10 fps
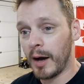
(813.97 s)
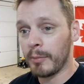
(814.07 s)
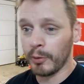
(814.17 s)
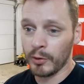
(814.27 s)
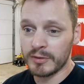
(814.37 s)

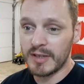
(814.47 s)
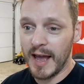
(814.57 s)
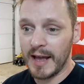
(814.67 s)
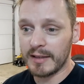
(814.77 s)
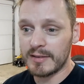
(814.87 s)
uploads
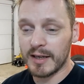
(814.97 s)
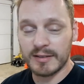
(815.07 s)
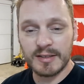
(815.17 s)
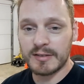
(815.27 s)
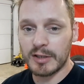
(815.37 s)

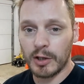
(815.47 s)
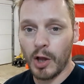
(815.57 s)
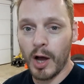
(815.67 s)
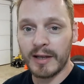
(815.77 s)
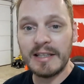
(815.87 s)
at 6
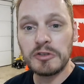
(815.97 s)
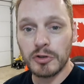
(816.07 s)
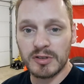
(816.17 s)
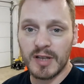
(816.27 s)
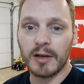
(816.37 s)
o'clock
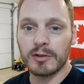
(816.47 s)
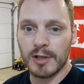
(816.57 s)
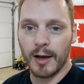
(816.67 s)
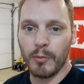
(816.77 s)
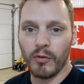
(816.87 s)
Eastern Standard
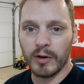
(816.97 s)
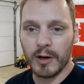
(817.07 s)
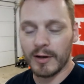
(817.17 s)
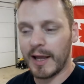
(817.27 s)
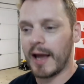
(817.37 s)
Time over
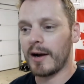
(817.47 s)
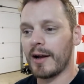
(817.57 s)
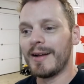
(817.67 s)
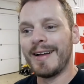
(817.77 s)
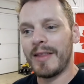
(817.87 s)
here in
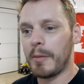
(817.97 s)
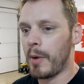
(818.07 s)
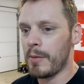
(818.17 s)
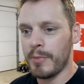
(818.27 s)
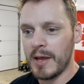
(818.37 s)
Canada, that
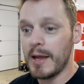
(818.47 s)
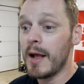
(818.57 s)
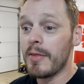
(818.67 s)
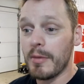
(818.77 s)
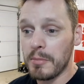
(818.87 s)
might
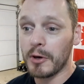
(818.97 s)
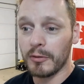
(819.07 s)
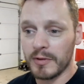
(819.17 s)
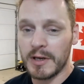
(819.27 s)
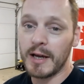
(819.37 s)
be the
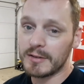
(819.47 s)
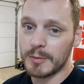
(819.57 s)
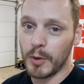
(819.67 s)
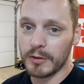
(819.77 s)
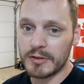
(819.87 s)
middle of the night
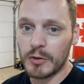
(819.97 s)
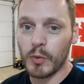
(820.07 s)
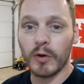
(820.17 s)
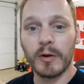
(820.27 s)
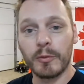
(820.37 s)
somewhere else in the
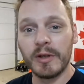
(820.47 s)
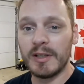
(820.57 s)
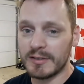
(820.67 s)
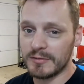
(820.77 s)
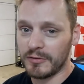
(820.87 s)
world. It
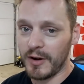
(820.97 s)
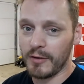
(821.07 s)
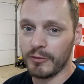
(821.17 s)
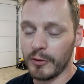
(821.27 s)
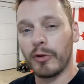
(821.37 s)
really isn't
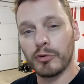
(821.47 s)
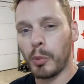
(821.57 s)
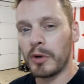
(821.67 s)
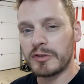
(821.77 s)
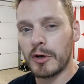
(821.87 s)
fair for
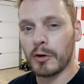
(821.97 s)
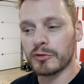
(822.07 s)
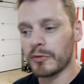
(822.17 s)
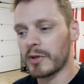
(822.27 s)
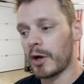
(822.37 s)
those boys and
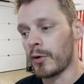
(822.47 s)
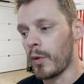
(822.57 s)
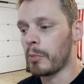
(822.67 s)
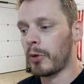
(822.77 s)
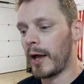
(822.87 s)
girls over there
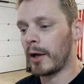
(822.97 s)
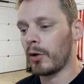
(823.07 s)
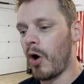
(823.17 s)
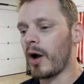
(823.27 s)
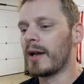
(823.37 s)
who are
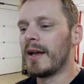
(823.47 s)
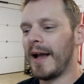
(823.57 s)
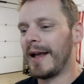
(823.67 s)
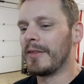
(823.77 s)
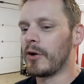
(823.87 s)
playing along,
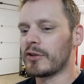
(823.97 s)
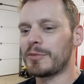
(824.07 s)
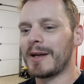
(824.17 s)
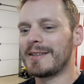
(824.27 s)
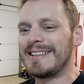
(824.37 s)
and they're
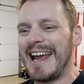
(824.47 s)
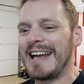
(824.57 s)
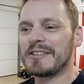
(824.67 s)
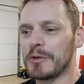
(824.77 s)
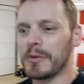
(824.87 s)
expected to
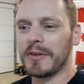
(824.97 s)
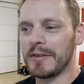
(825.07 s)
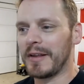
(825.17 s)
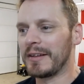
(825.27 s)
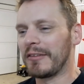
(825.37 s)
answer
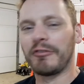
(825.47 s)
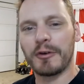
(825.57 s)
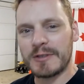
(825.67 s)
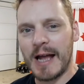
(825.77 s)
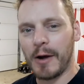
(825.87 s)
within like the
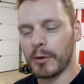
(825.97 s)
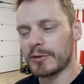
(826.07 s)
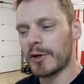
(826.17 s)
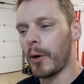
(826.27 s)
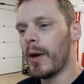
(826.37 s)
first
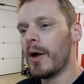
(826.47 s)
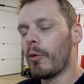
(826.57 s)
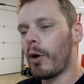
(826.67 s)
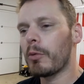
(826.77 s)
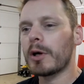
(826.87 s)
hour. So
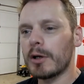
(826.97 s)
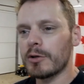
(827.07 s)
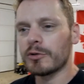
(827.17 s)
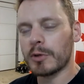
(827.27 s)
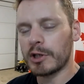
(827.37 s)
what we're
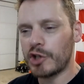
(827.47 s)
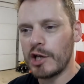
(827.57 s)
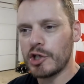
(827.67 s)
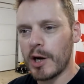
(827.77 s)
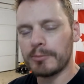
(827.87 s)
going to do is we're going to
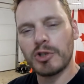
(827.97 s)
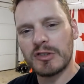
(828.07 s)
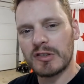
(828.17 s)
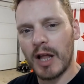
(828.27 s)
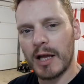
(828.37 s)
change it up just